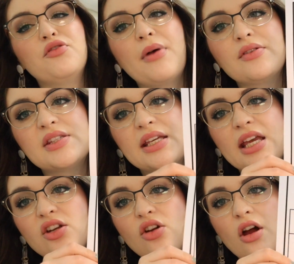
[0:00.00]
Move Mountains in
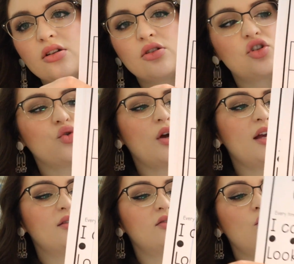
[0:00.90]
Kindergarten, short
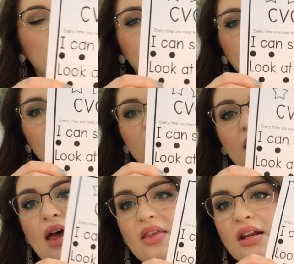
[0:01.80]
A sort,
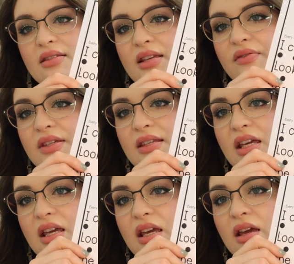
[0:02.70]
and then a
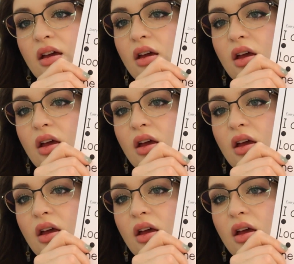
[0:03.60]
CVCE